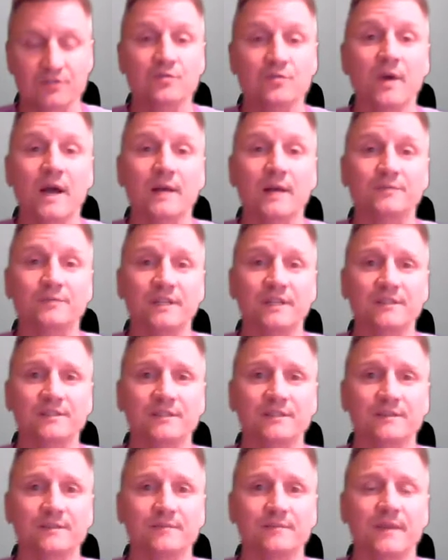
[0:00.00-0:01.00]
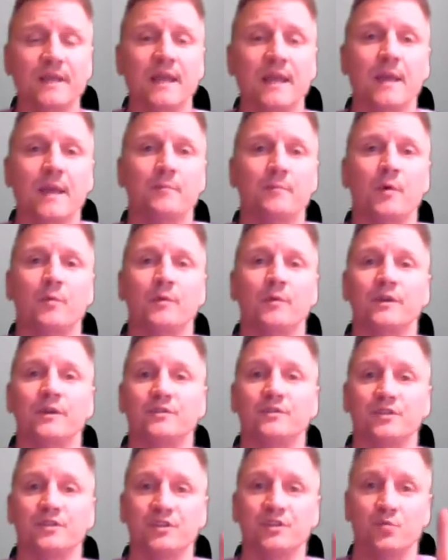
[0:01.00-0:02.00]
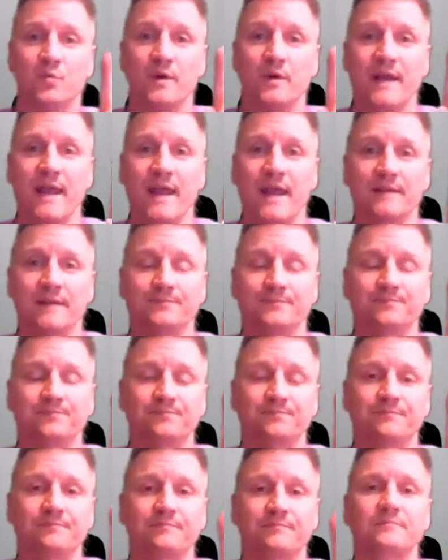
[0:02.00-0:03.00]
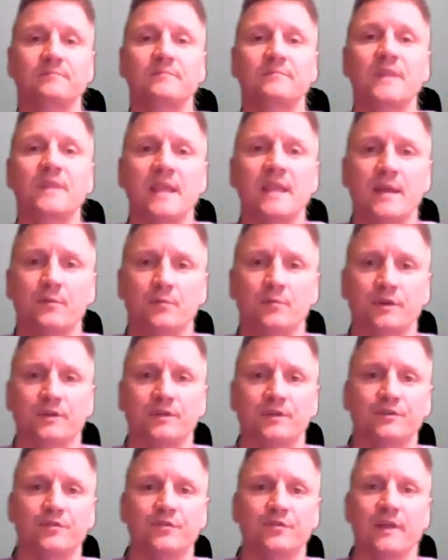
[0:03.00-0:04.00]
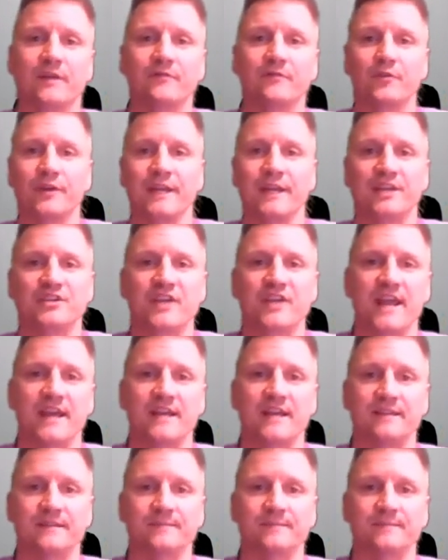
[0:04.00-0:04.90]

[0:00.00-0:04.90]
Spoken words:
objects, but we're using just one hand. And we're going to do that for each hand.